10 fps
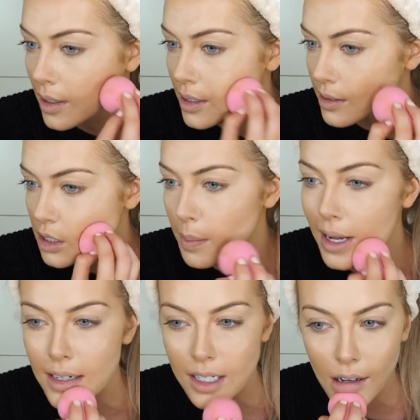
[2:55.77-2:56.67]
So to
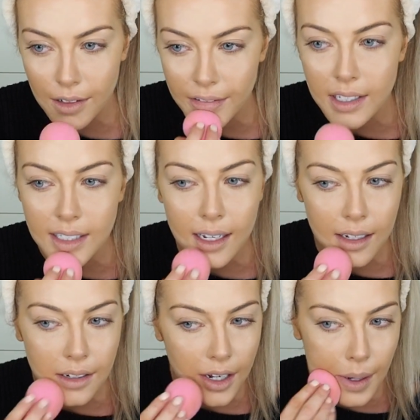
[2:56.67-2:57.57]
blend all of this
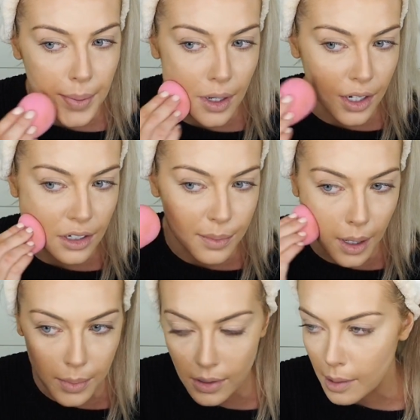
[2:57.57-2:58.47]
in, I'm going to use my
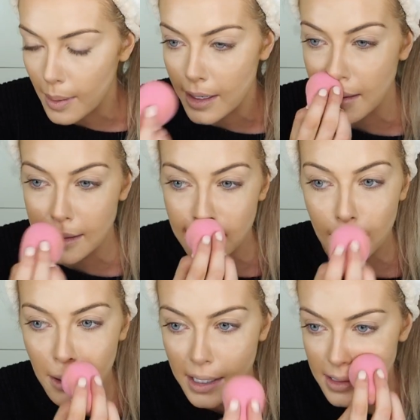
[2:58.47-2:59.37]
beauty blender as
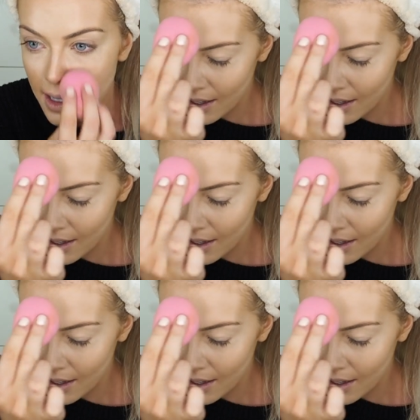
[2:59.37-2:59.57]
always.